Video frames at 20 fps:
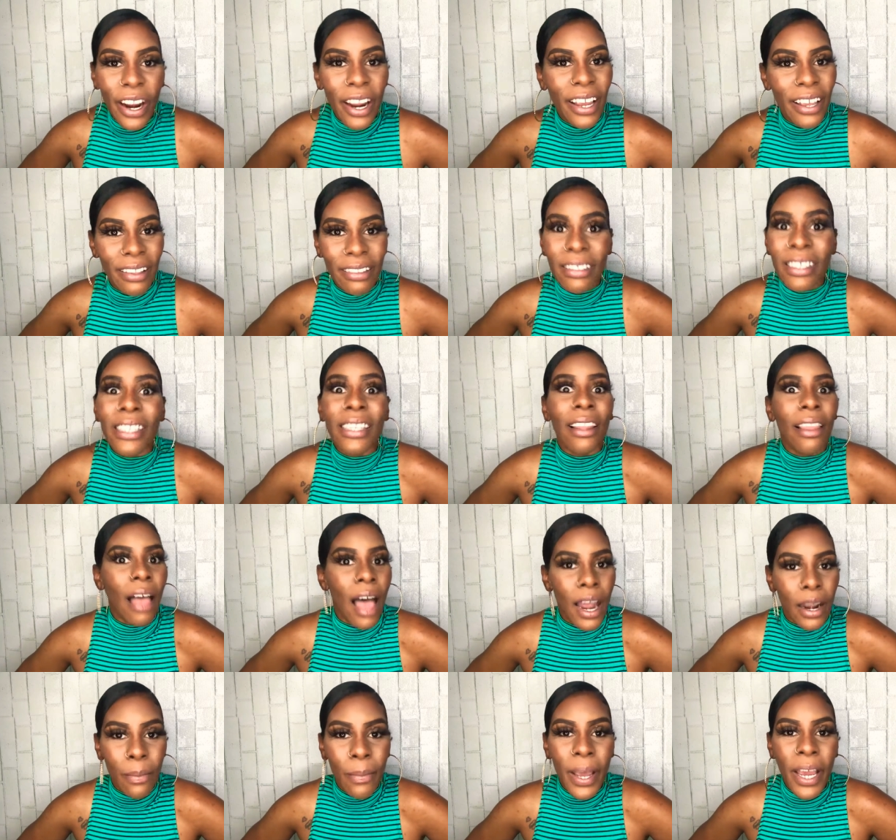it's a
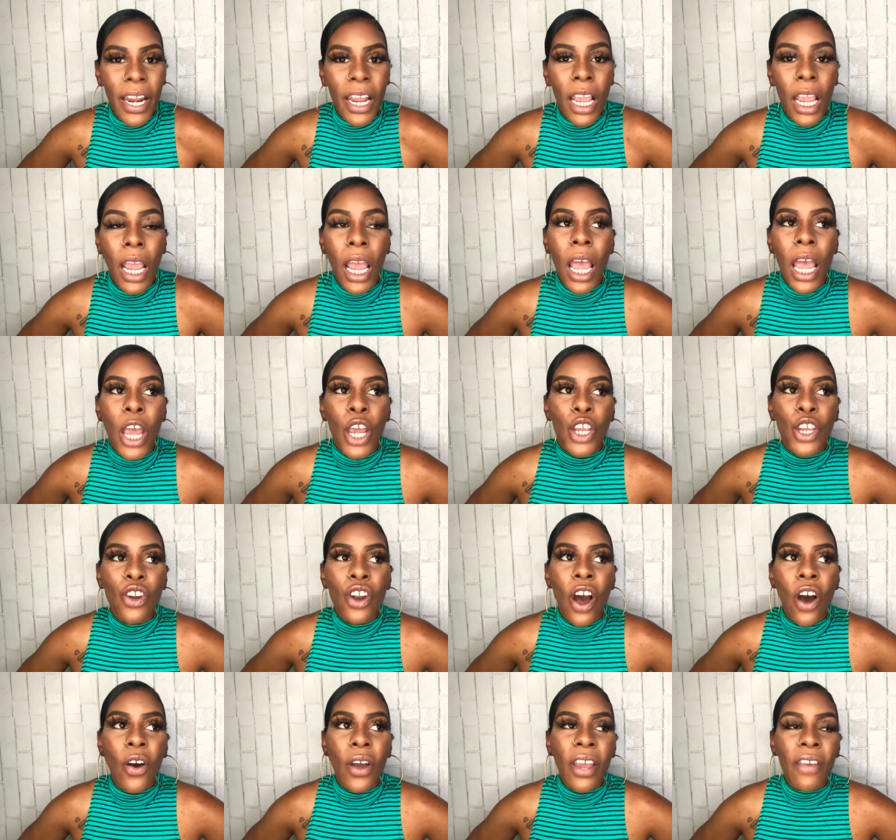lot of money. You
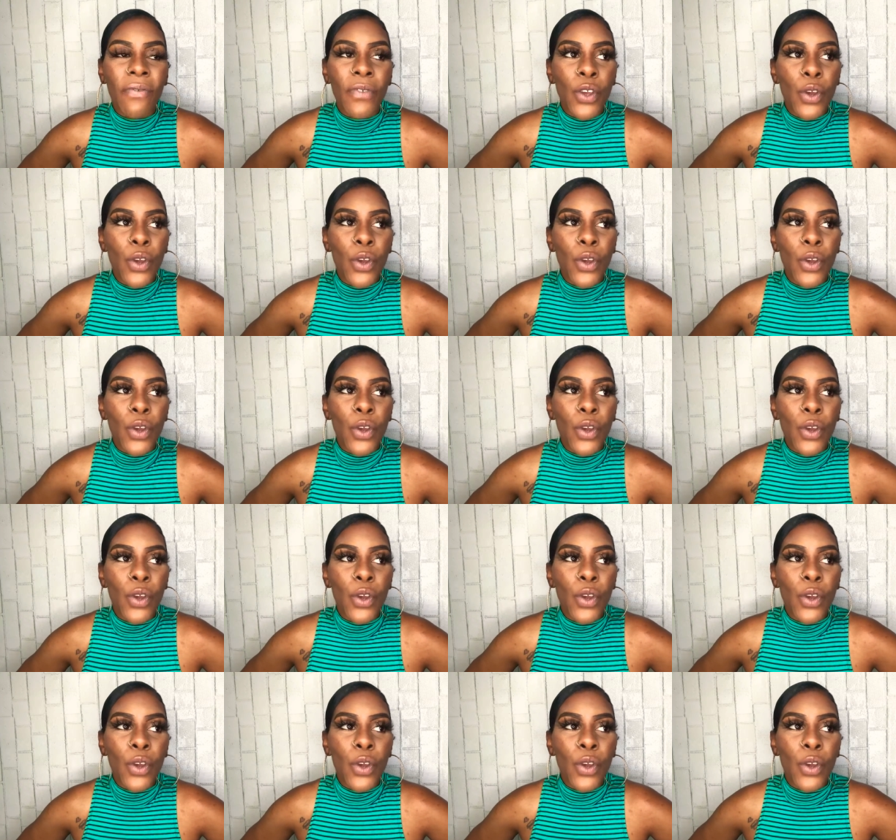know, if